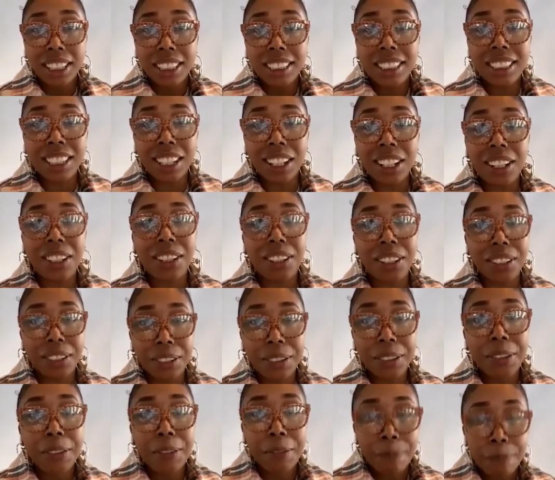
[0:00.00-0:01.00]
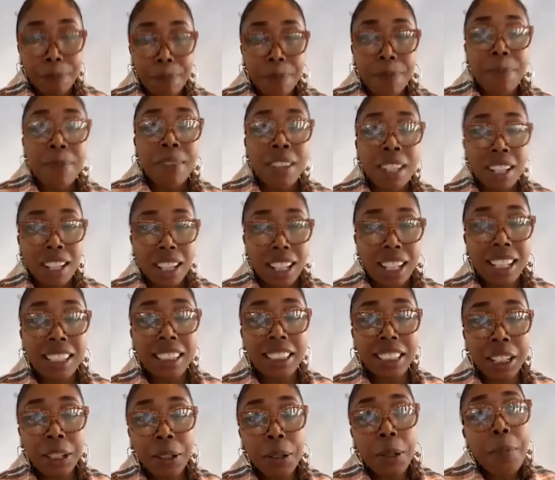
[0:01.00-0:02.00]
So
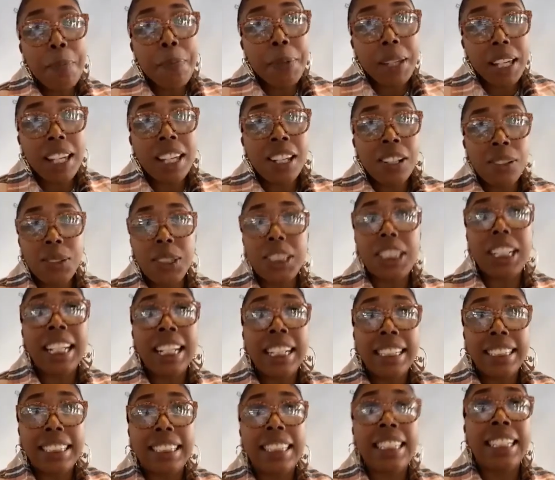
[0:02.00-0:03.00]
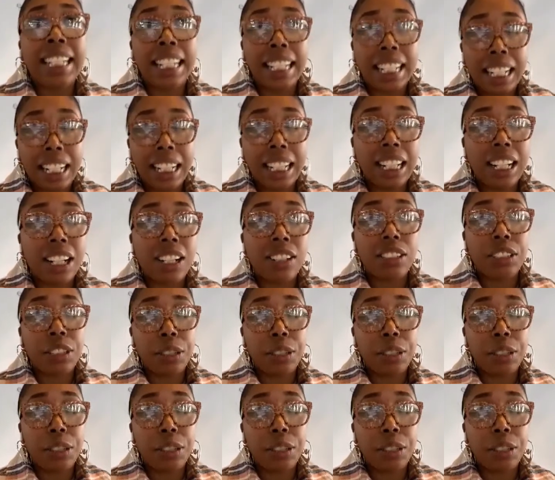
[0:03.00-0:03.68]
it's getting there.